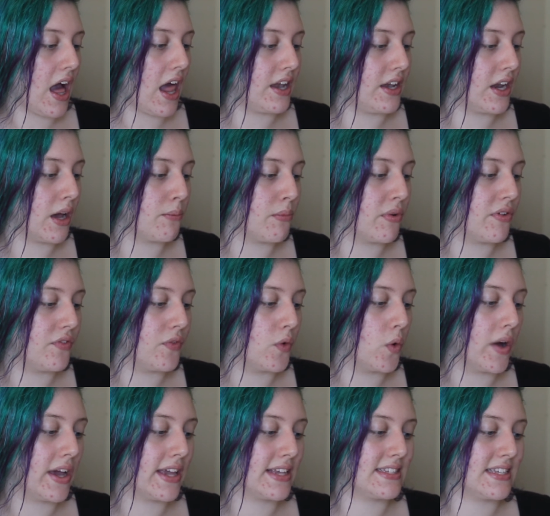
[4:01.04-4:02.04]
Number
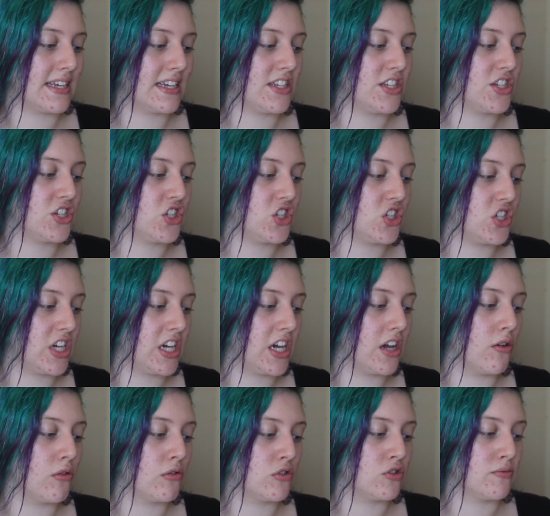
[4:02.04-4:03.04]
4, it says
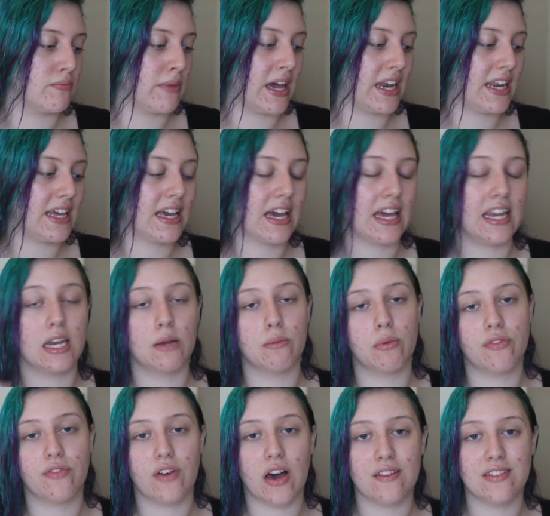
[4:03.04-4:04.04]
sheer or dramatic. And
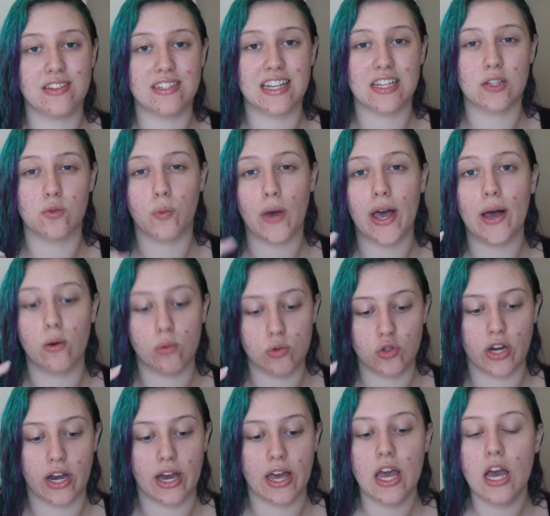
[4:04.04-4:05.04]
number 5, it says wet or
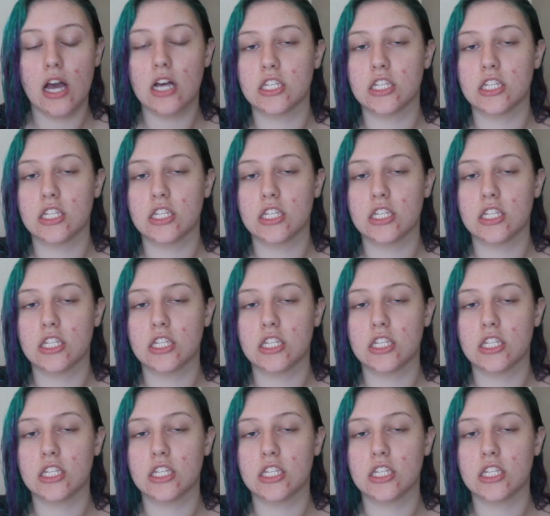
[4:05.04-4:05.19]
dry.